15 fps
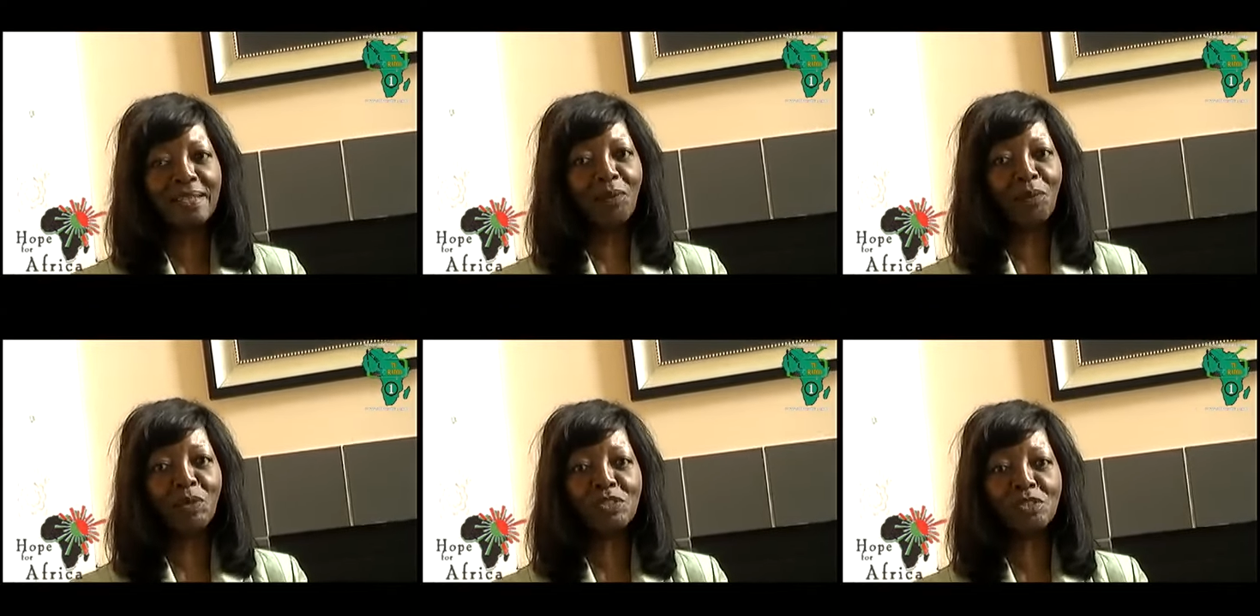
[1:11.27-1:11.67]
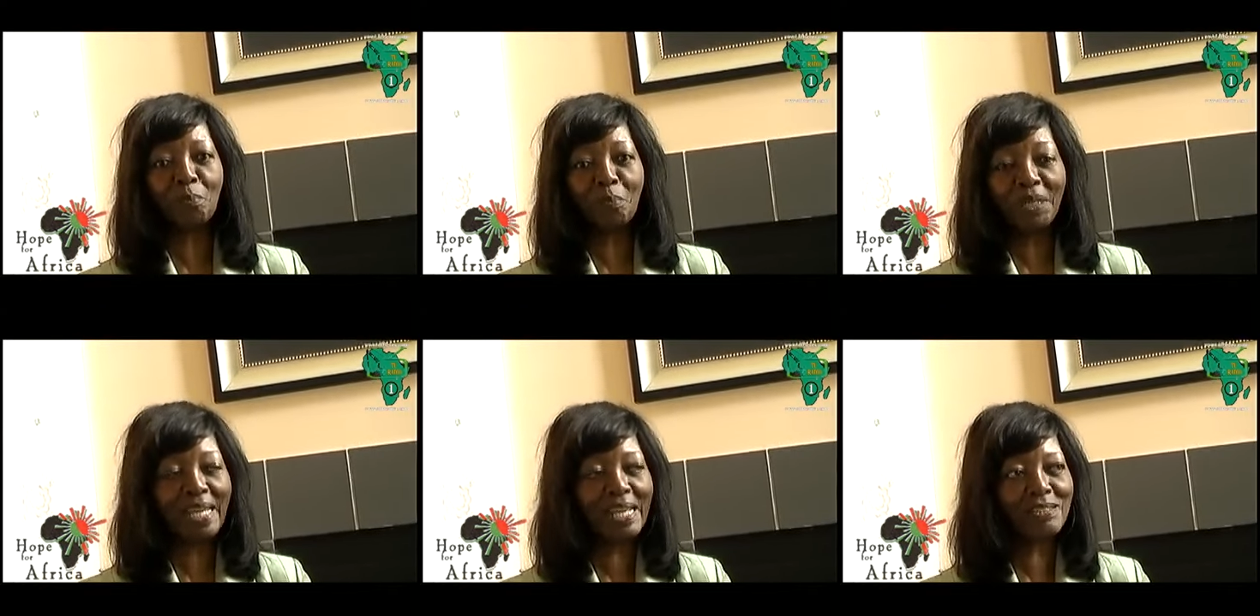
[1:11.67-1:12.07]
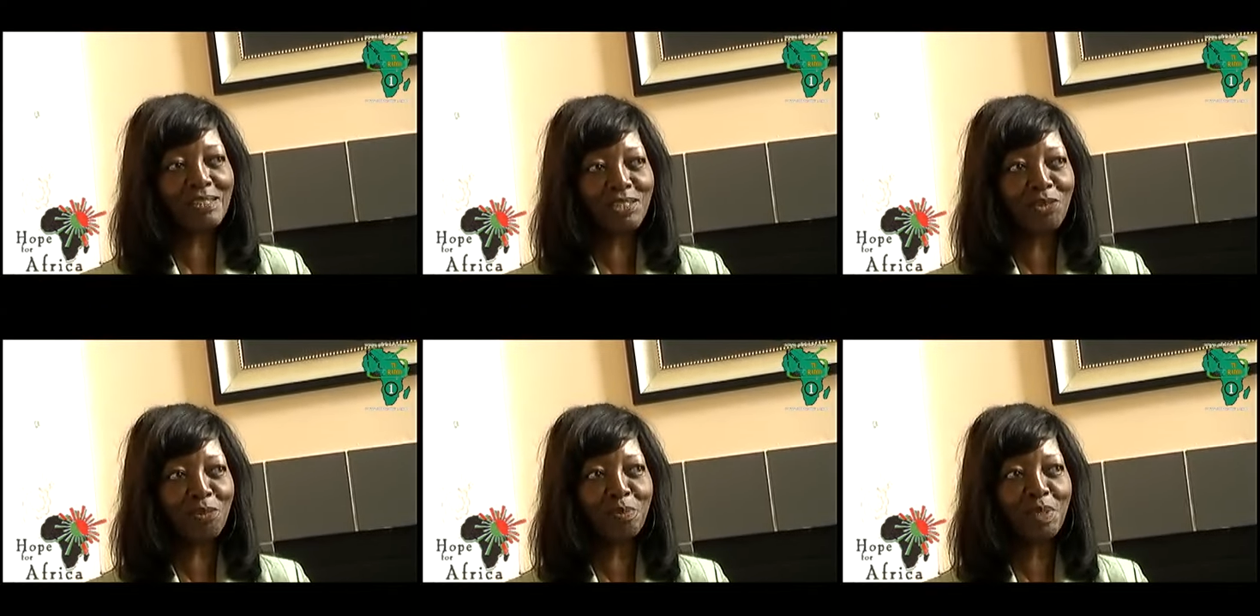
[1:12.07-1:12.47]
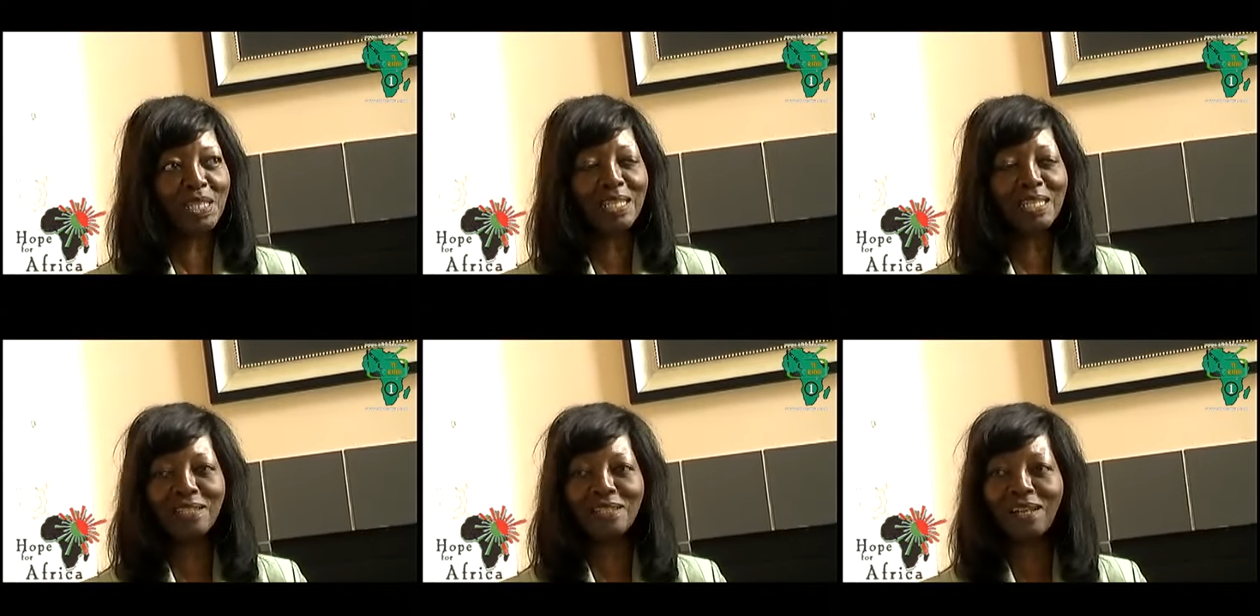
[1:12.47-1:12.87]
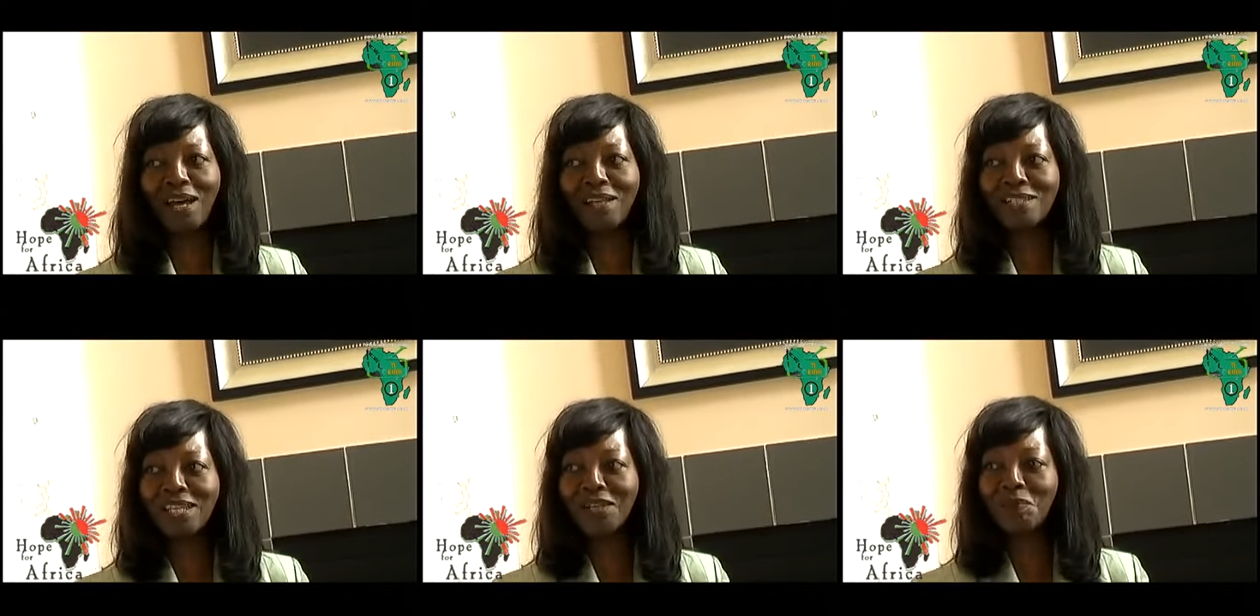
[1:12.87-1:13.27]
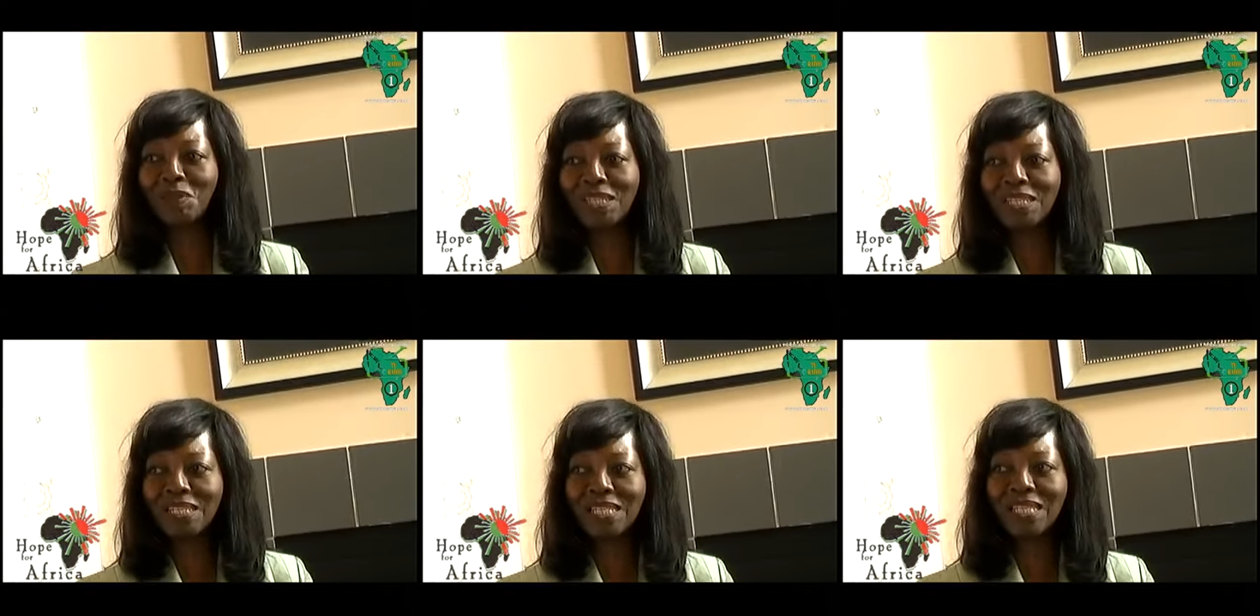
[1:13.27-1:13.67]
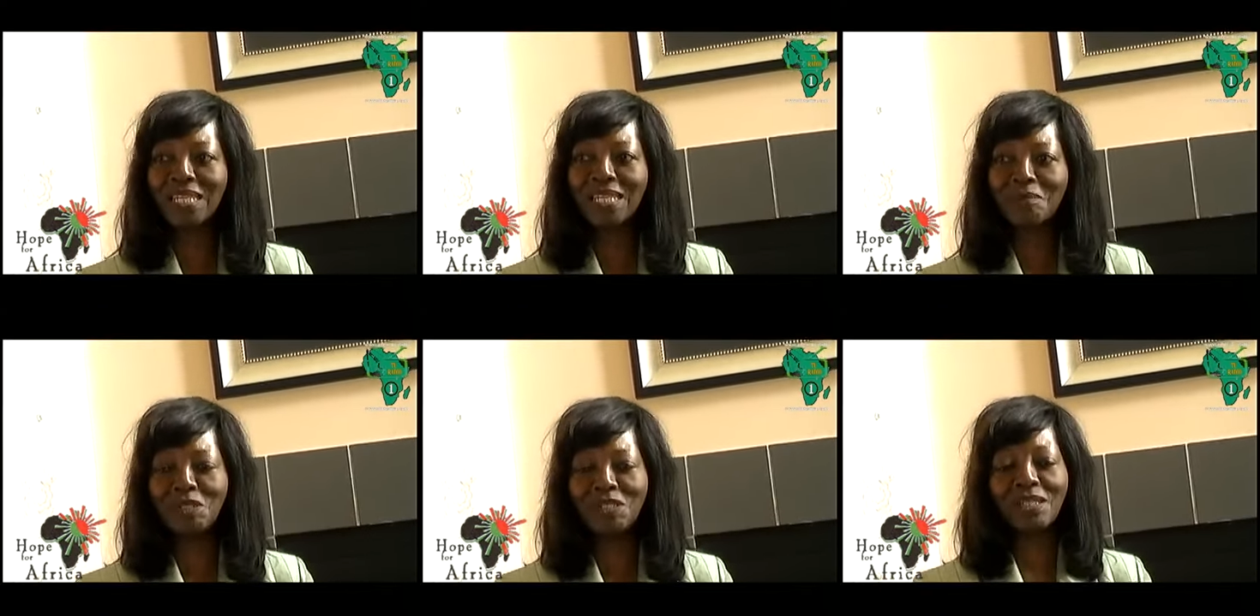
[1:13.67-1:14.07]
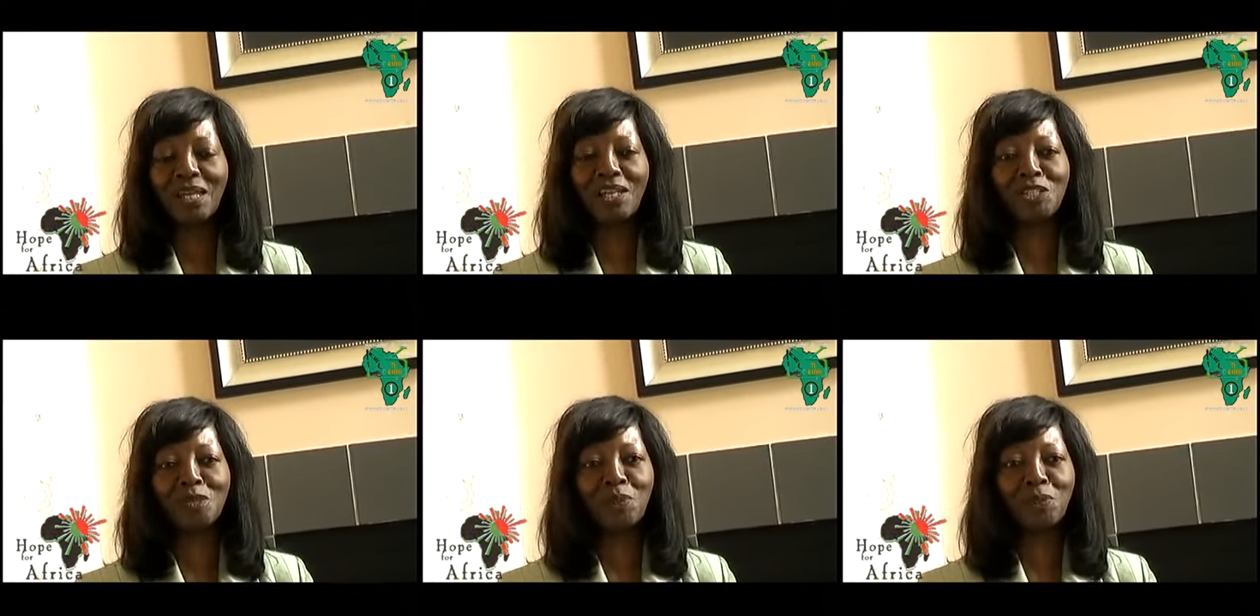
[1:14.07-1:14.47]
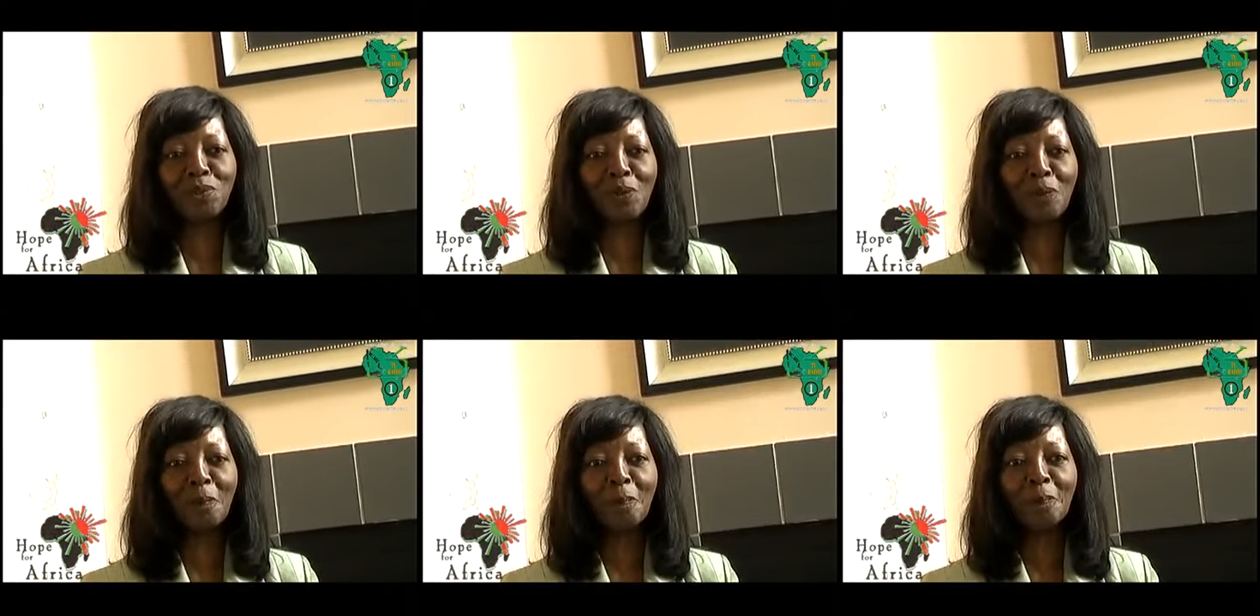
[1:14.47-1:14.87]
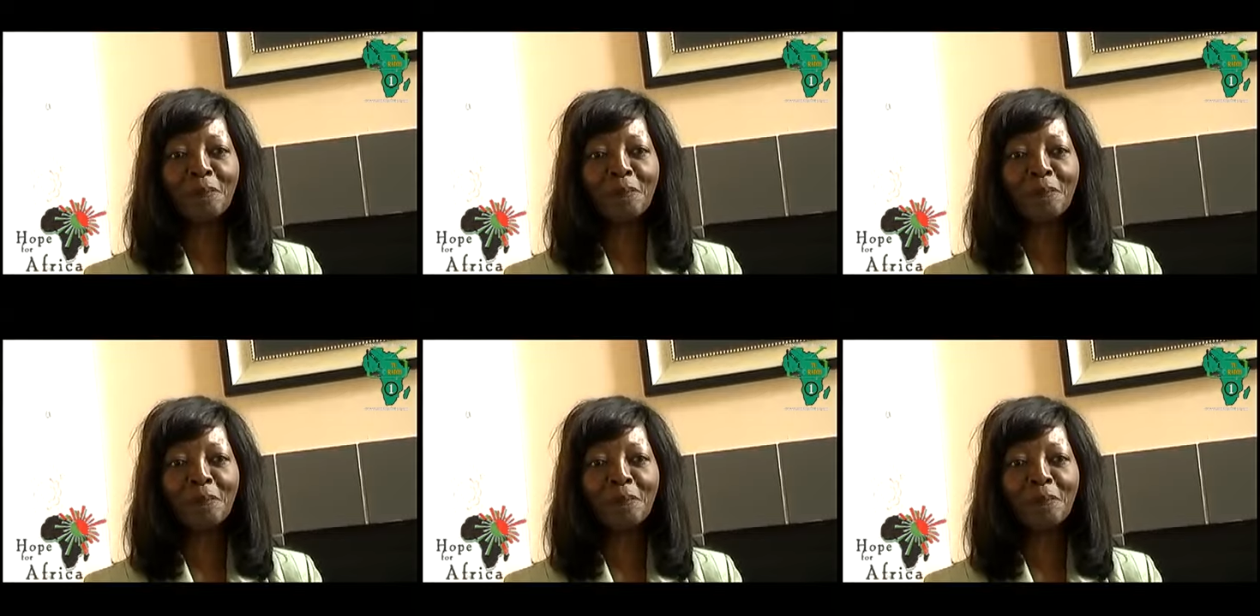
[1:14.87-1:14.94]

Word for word: was blessed to be in contact with the King and Mr. Ajibodo.